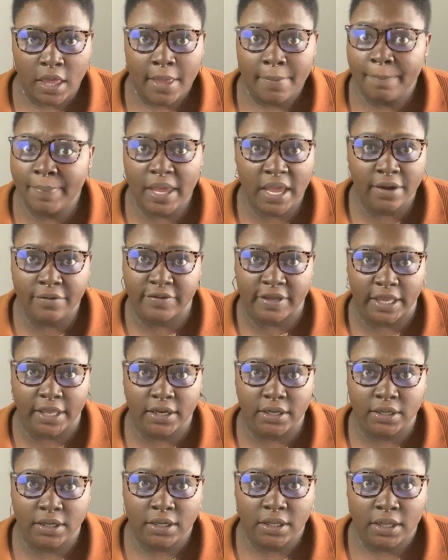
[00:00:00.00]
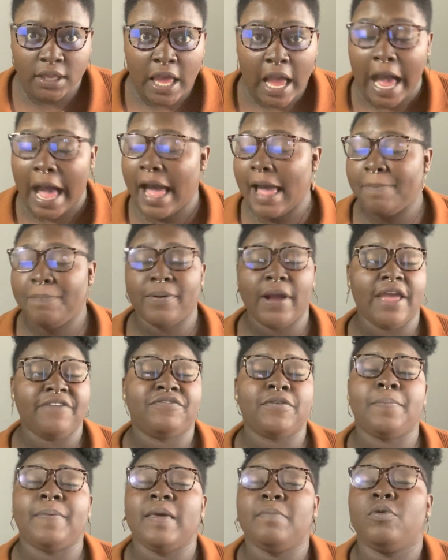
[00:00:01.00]
Period. I pray
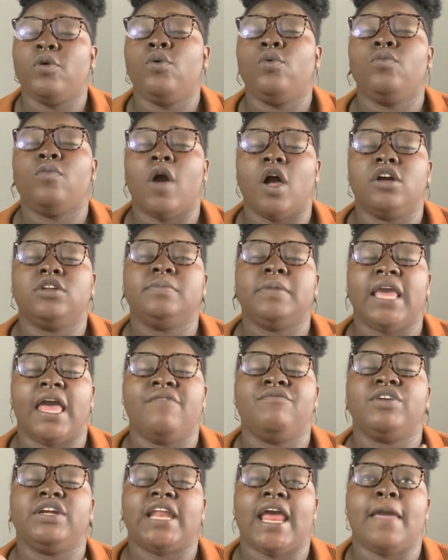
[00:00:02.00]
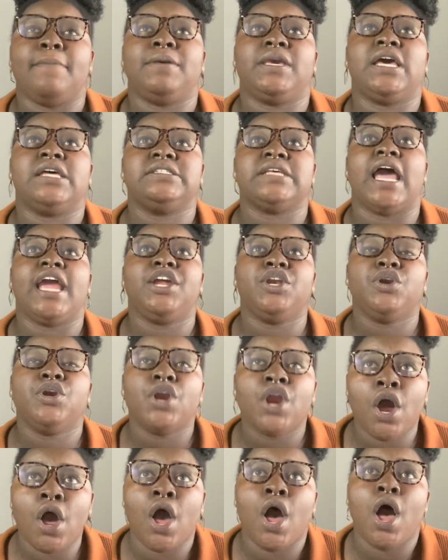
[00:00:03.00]
for people who wrong me every day because I
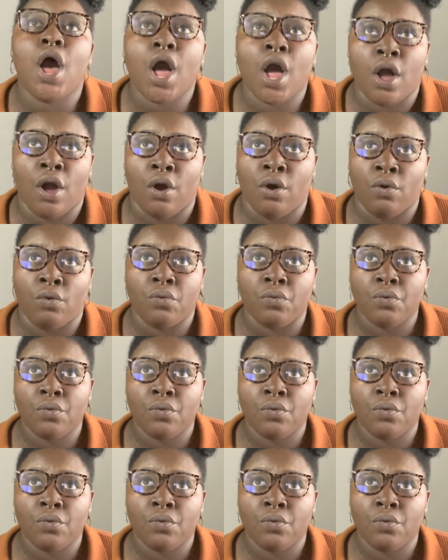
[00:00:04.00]
know